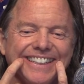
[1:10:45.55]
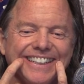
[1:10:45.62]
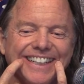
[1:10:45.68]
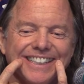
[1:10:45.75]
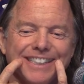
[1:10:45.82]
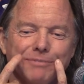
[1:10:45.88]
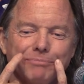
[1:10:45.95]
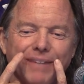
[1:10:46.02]

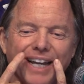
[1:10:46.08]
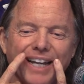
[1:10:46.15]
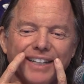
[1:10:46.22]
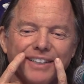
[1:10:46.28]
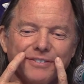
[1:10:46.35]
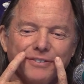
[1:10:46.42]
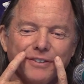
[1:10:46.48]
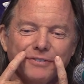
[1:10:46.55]
They
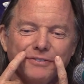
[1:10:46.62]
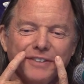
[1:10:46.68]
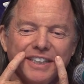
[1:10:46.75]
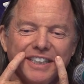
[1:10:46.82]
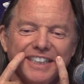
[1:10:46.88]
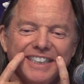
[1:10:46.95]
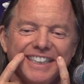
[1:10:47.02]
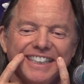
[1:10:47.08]
smiled for
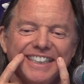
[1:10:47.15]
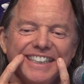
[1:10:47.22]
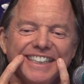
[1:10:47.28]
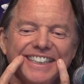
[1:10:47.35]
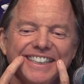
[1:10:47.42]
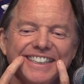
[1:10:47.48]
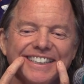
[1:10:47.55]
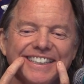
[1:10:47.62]
50, 60
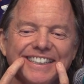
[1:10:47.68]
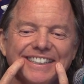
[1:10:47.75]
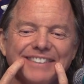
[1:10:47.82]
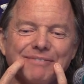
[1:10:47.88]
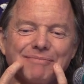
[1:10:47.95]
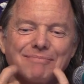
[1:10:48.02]
years.